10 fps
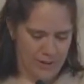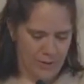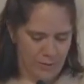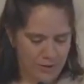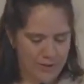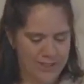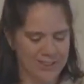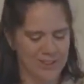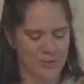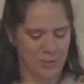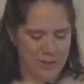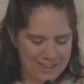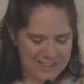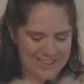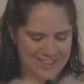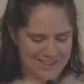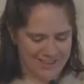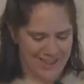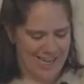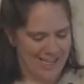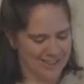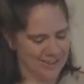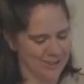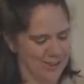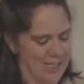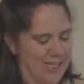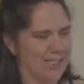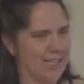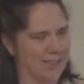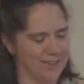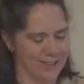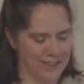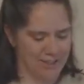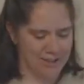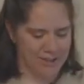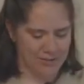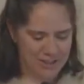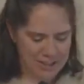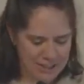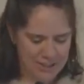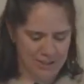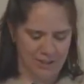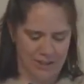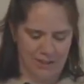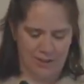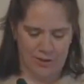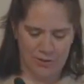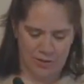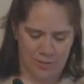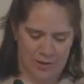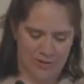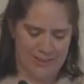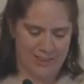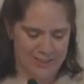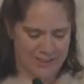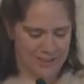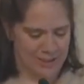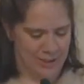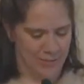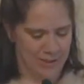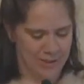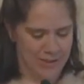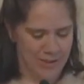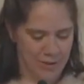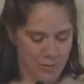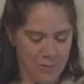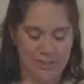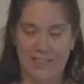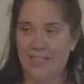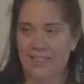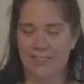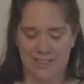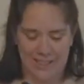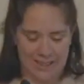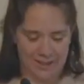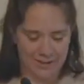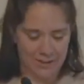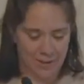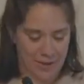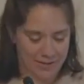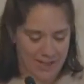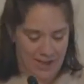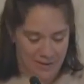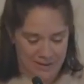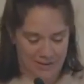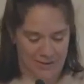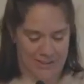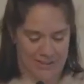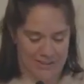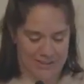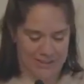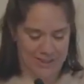We found adults willing to get their hands dirty and take on the challenge of teaching our young youth about citizenship through presenting at City Council about the housing crisis